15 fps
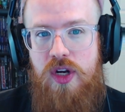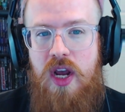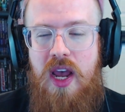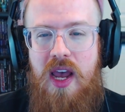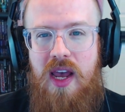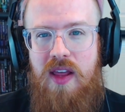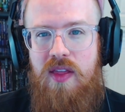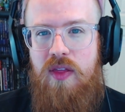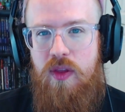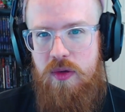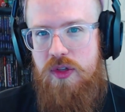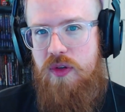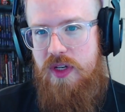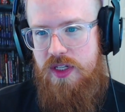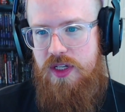and those
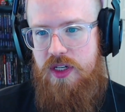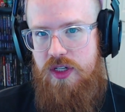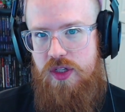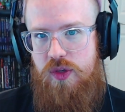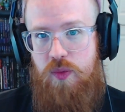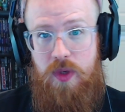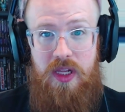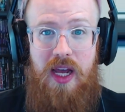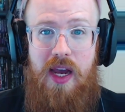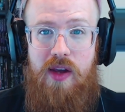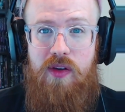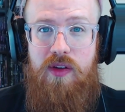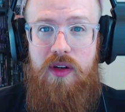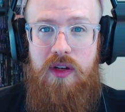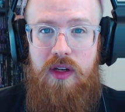are easy to just rely
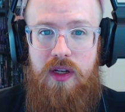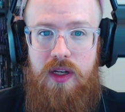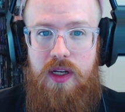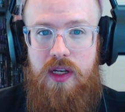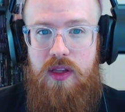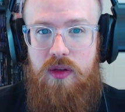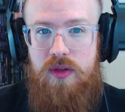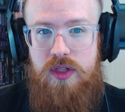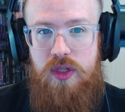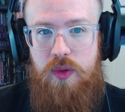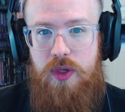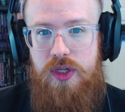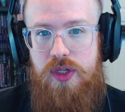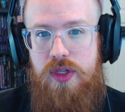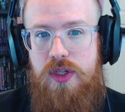on in those
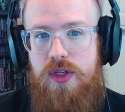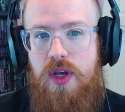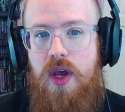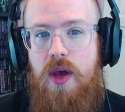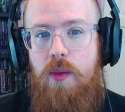situations,